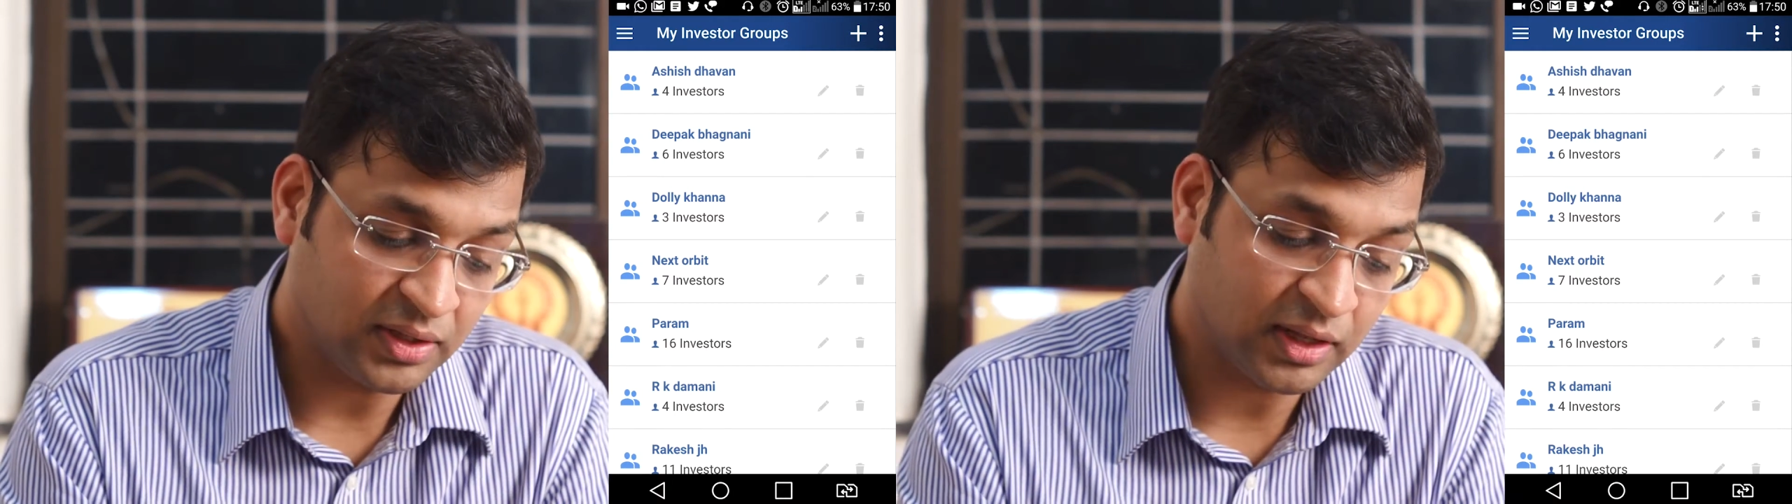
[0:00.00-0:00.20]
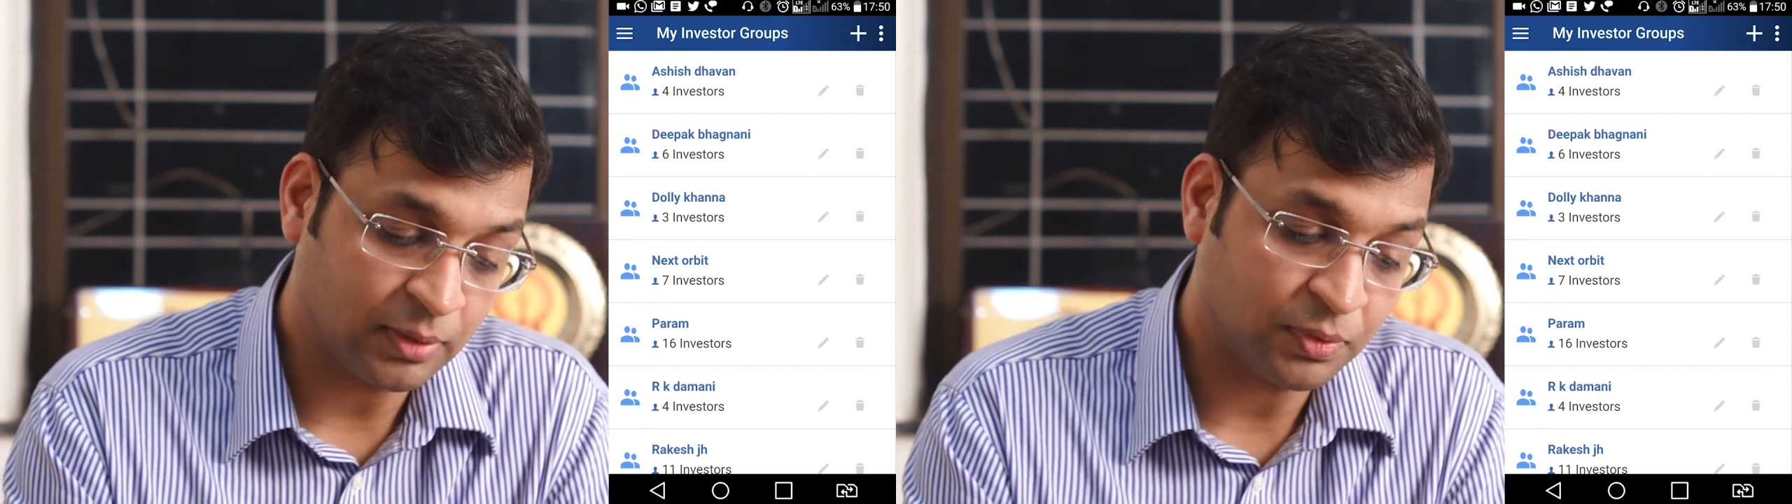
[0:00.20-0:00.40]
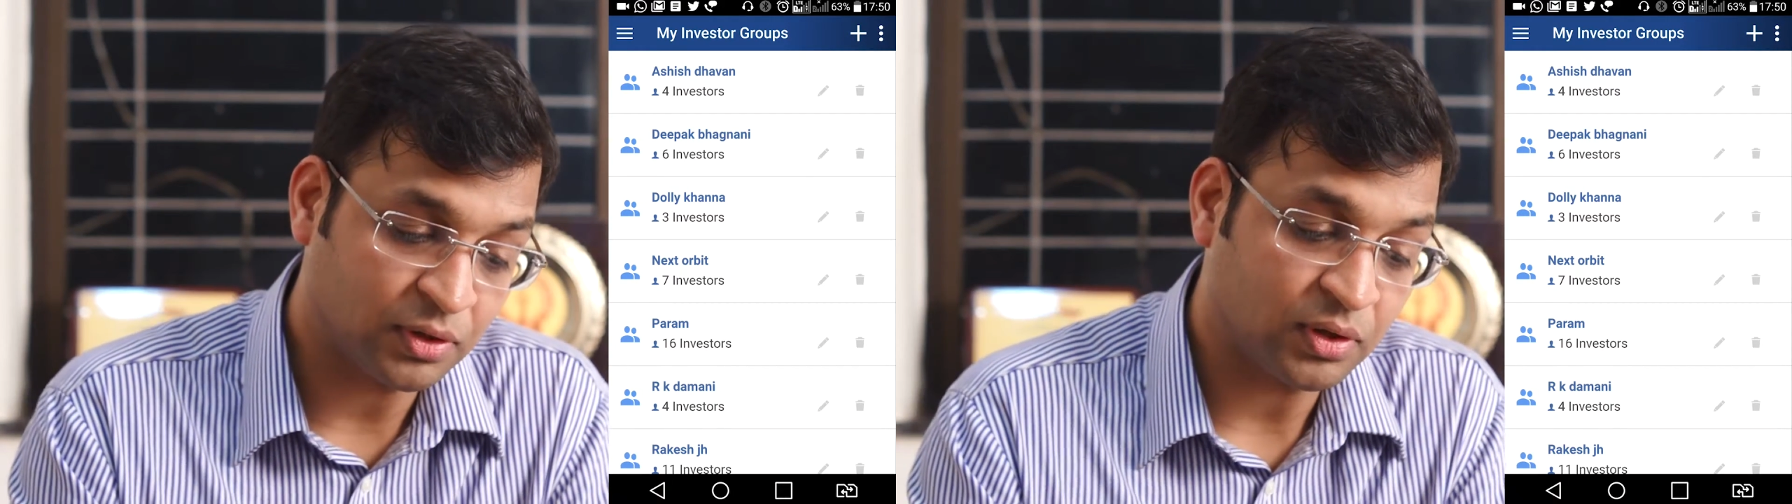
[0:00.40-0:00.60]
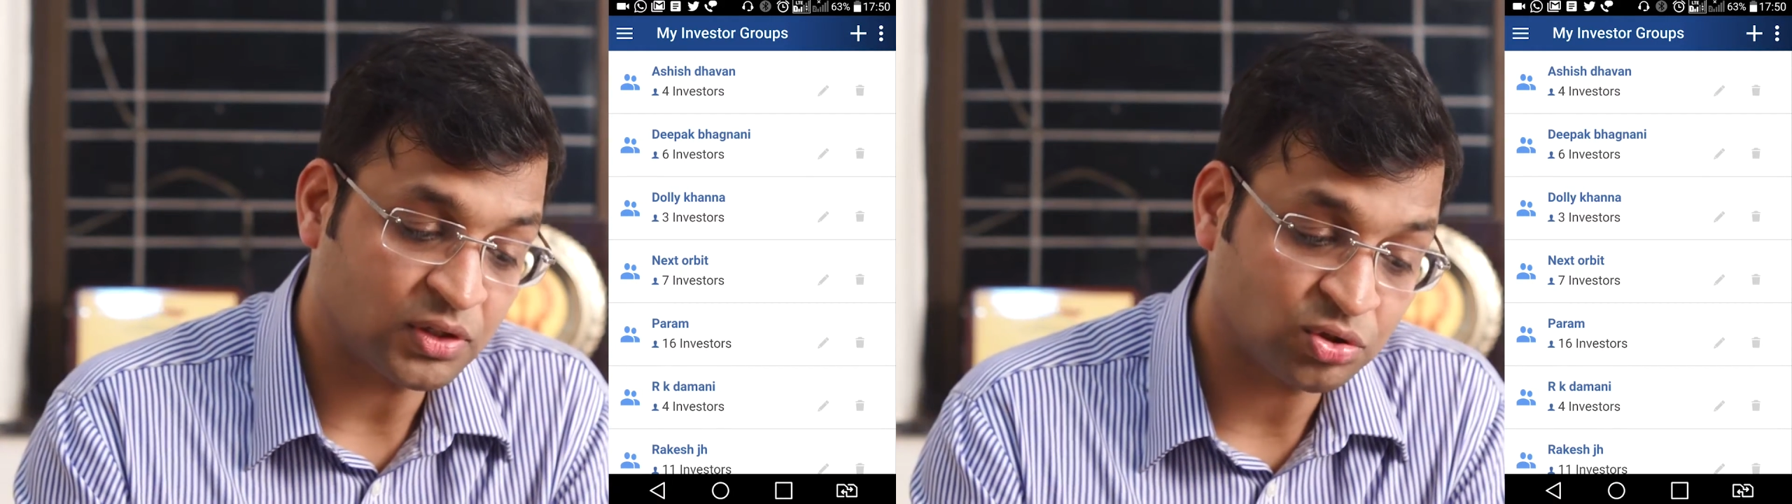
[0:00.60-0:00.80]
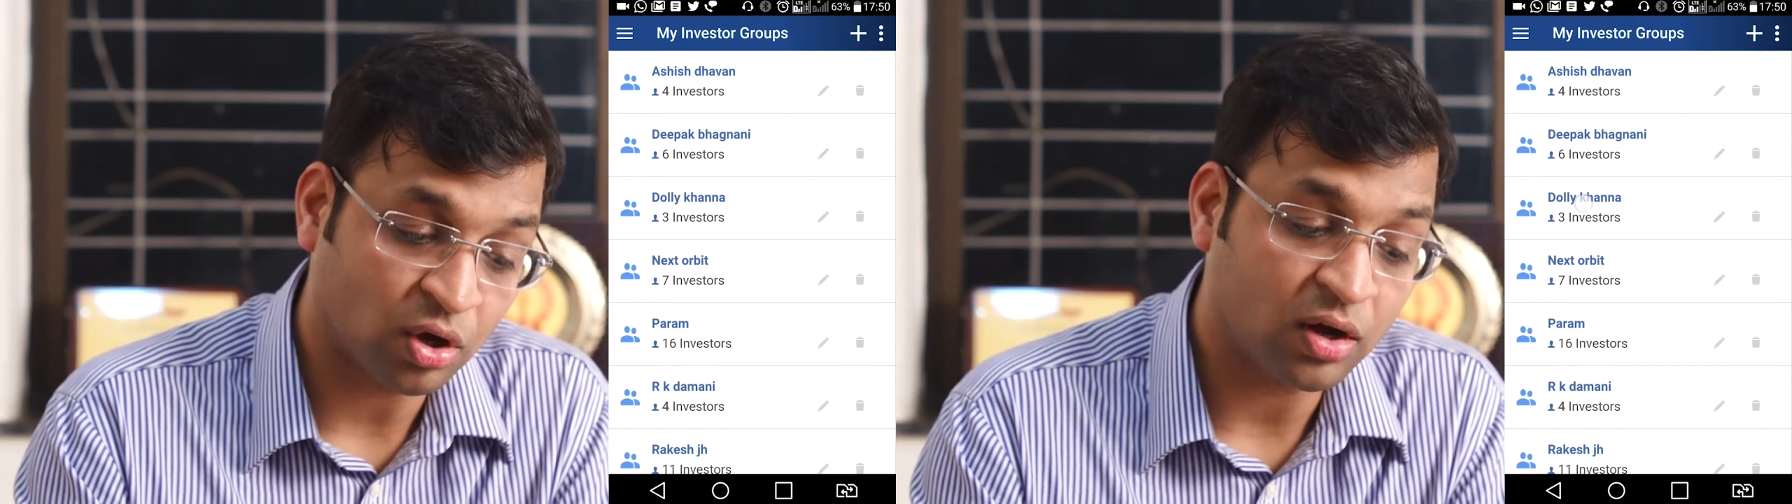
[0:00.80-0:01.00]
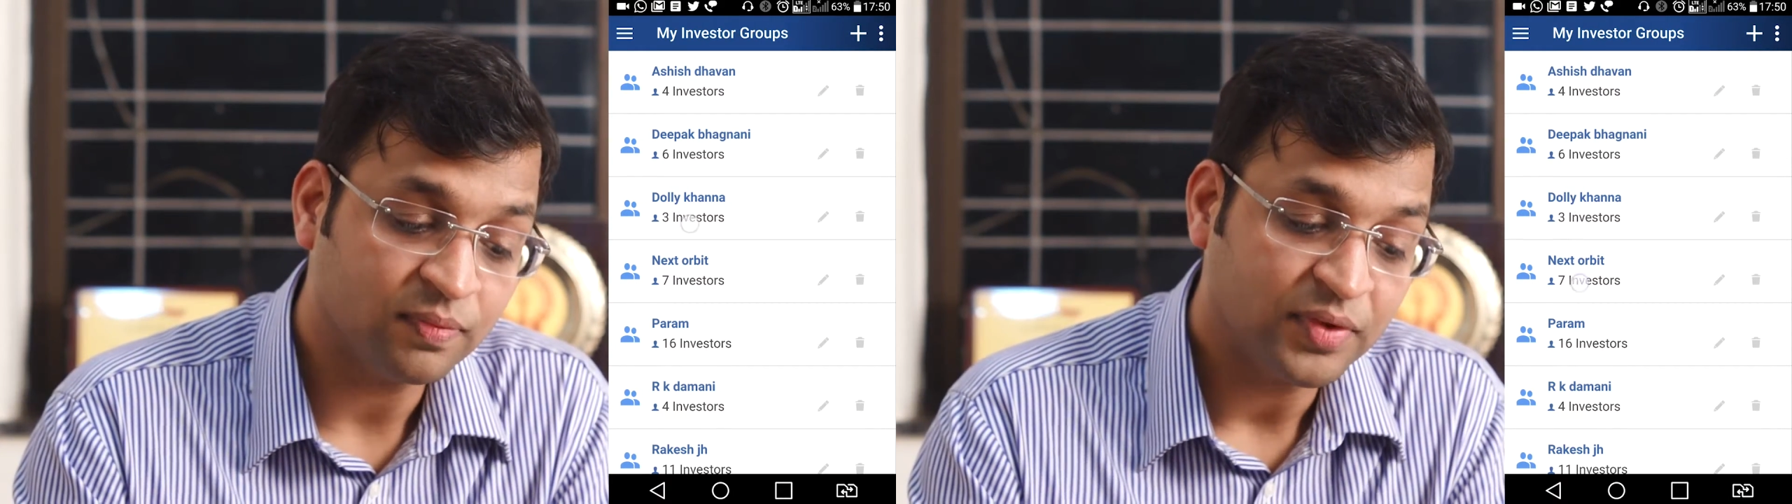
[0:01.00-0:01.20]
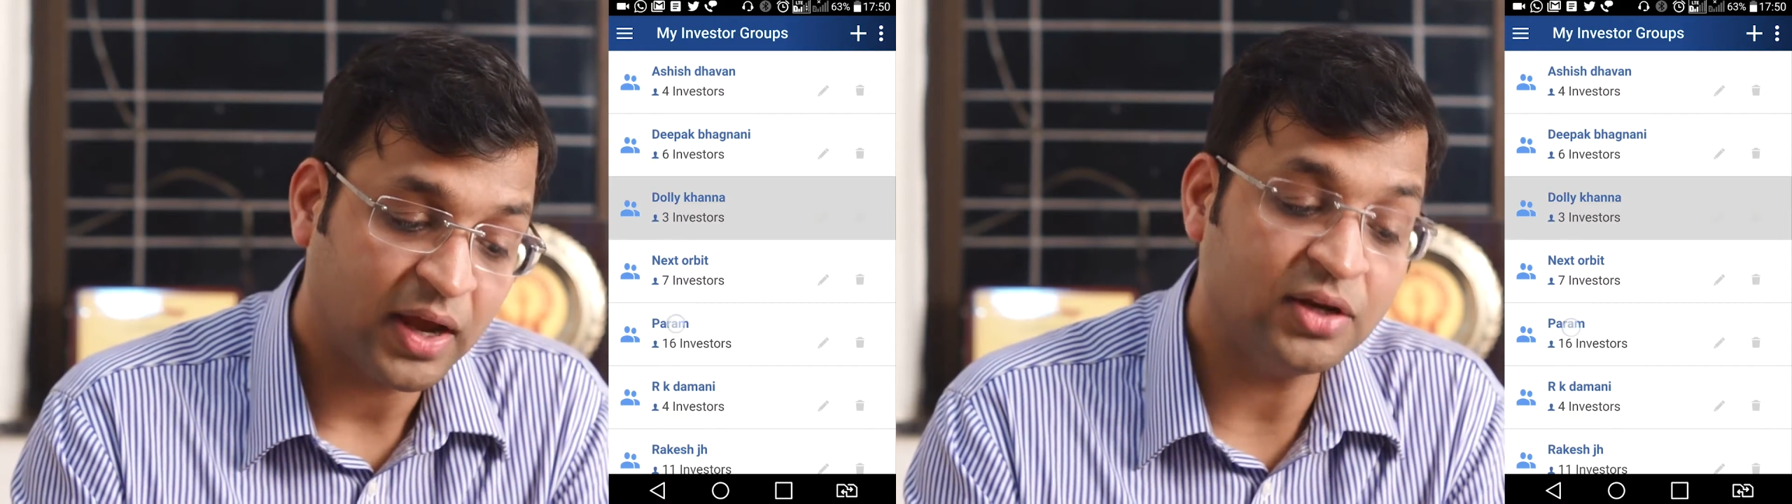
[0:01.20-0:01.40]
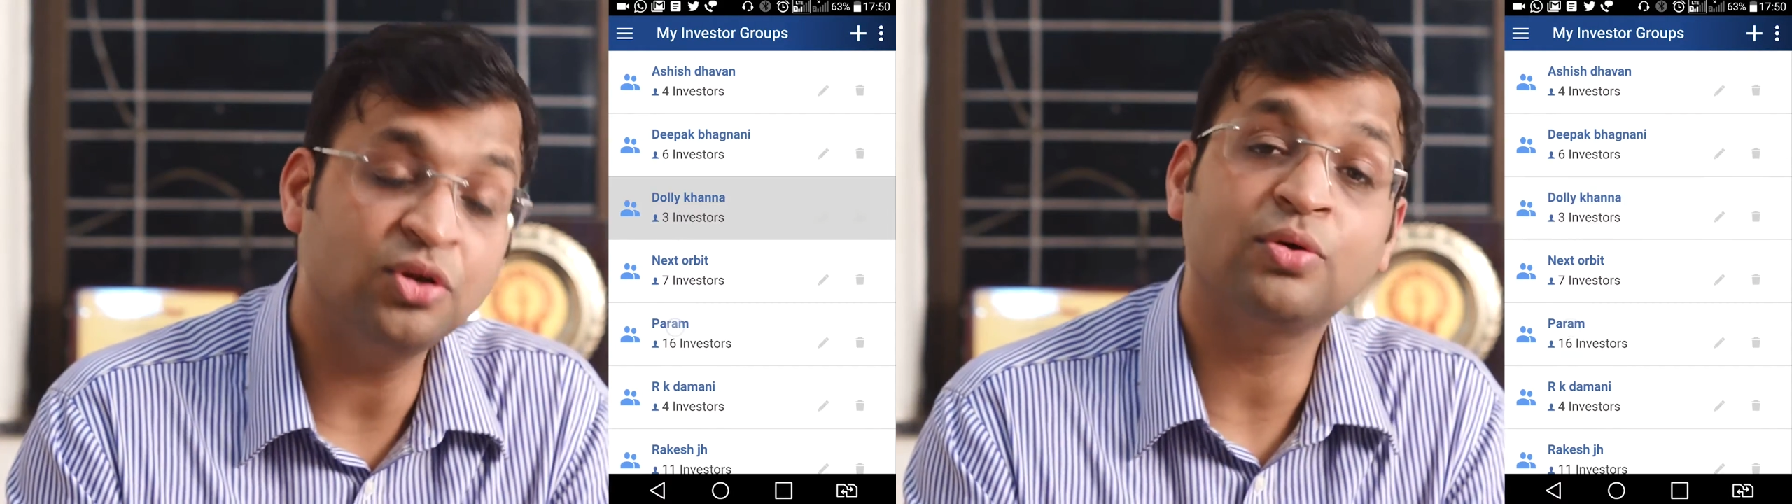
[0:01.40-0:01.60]
in that particular stock.
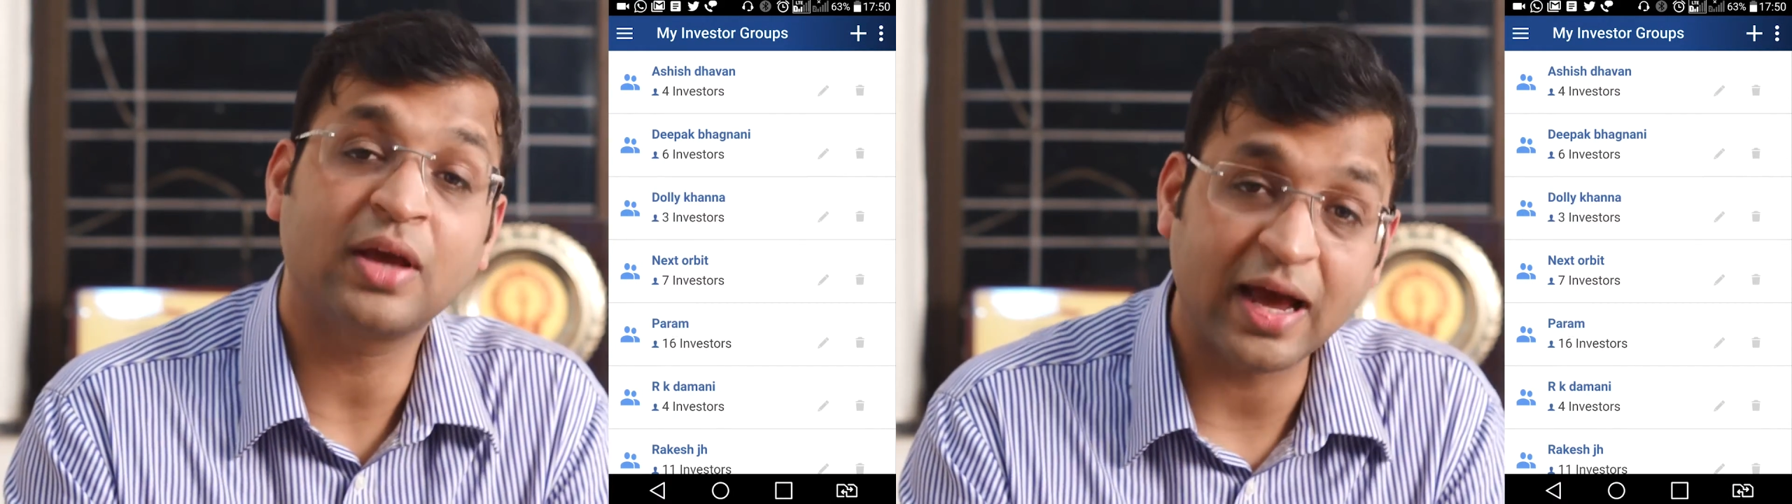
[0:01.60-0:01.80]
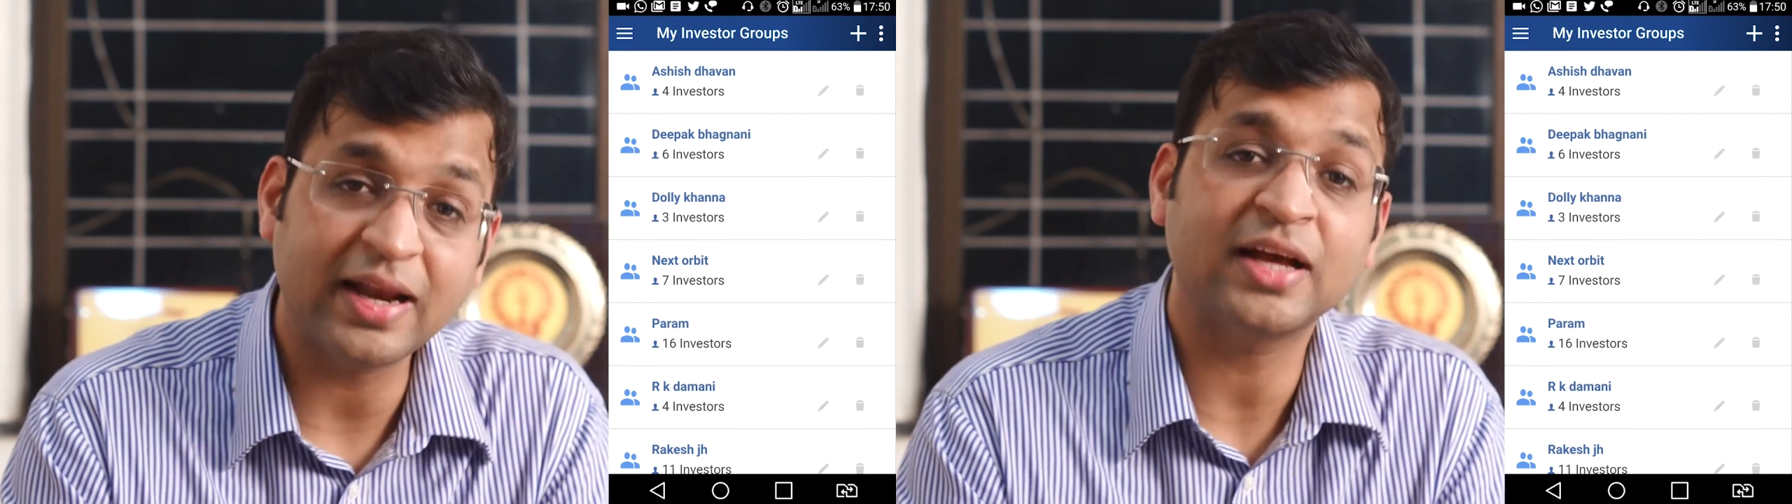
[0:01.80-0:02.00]
And you can